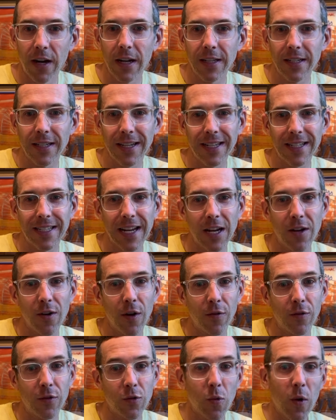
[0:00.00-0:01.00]
it's going to say you
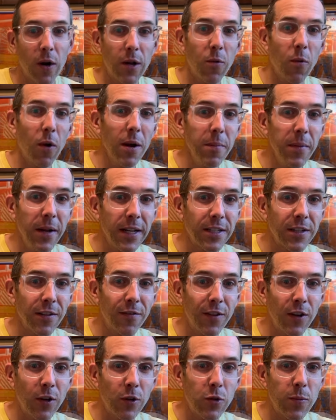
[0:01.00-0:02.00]
have 21 minutes of
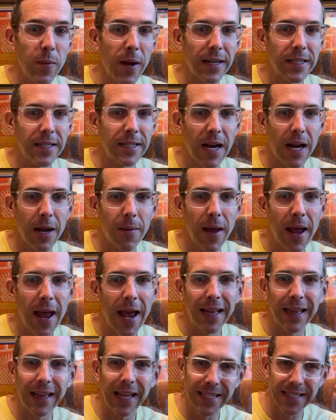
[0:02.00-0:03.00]
VO2 max time
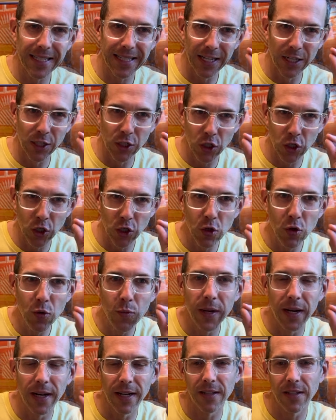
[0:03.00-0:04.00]
and less than 2
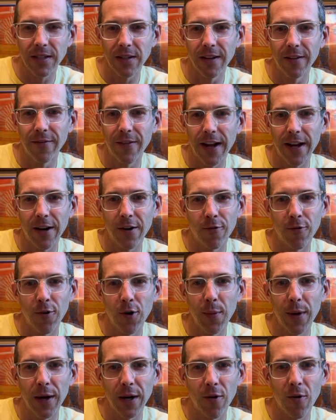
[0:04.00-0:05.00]
minutes of
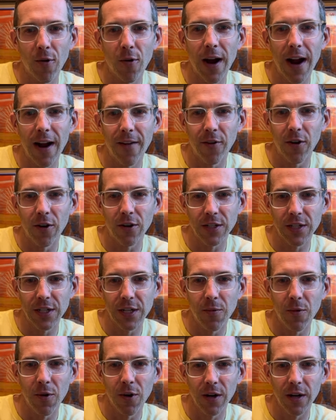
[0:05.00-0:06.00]
anaerobic or FRC
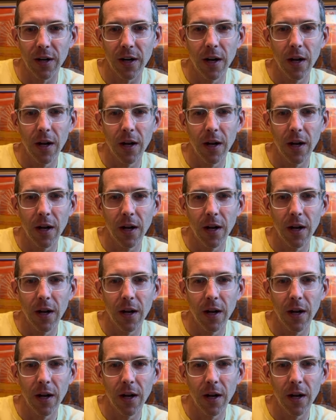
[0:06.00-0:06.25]
work.